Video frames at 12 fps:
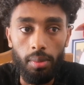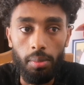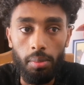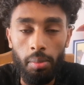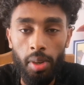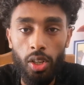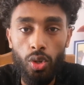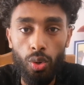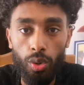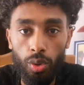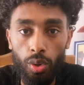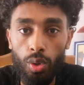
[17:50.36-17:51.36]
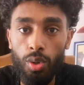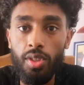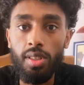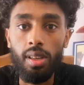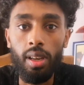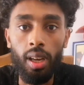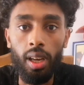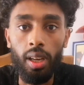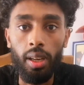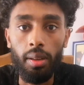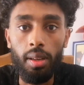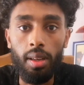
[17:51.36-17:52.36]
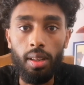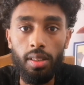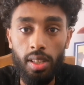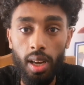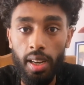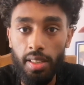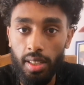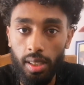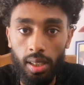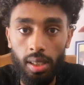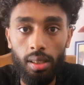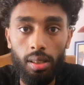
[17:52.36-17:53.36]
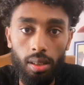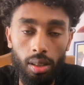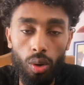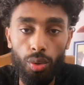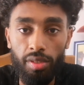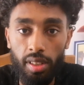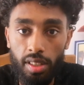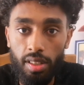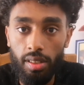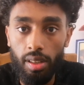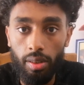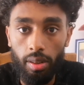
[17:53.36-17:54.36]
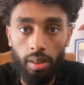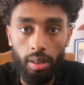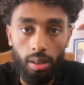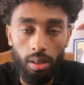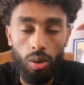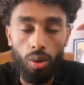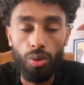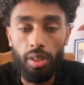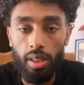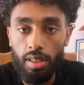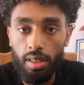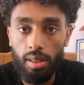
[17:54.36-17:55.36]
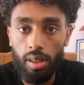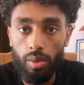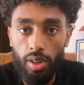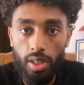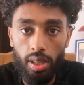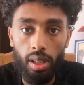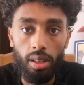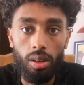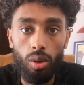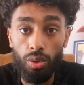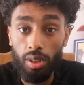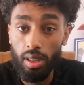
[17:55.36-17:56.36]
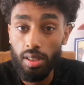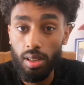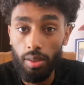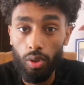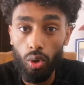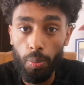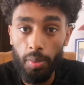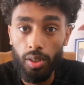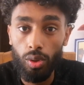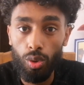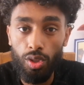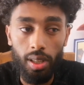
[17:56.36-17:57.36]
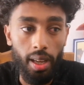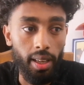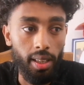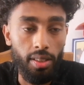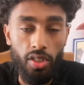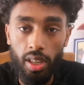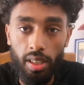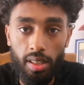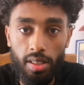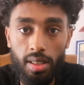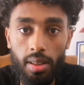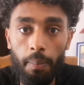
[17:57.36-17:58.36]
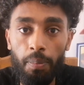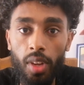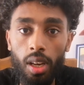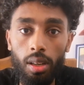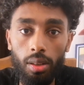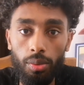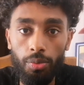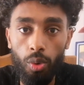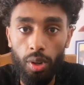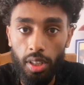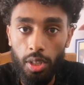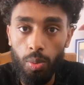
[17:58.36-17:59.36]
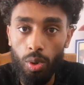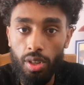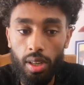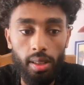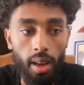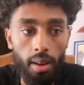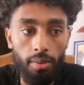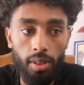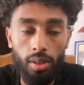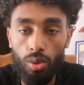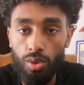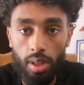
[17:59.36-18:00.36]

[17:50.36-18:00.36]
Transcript: make sure to use a CI/CD, continuous integration and continuous development tools like Jenkins. For this project, I haven't used